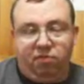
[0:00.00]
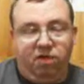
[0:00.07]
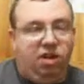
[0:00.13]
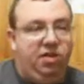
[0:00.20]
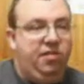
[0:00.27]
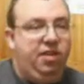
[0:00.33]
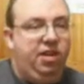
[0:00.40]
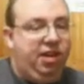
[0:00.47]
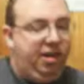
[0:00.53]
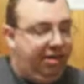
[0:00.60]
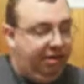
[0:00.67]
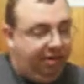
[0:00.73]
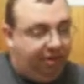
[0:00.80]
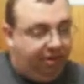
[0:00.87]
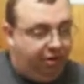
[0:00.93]

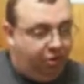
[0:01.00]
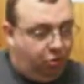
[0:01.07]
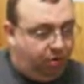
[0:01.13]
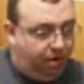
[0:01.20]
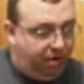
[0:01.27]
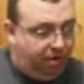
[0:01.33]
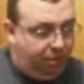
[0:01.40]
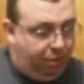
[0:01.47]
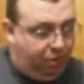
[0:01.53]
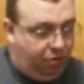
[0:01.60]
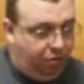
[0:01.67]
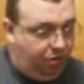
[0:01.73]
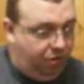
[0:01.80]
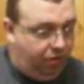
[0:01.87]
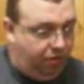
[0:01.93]
And a door, I
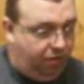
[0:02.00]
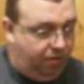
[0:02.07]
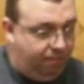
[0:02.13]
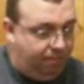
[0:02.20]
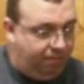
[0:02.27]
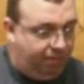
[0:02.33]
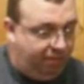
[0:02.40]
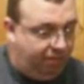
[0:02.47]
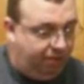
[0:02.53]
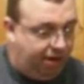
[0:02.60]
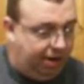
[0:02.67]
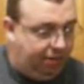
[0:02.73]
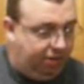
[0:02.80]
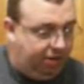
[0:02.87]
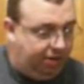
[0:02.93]

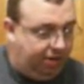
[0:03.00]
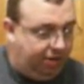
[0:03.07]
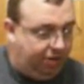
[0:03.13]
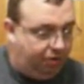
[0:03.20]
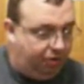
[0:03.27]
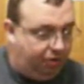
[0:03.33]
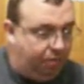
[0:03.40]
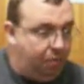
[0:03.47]
suppose. Okay.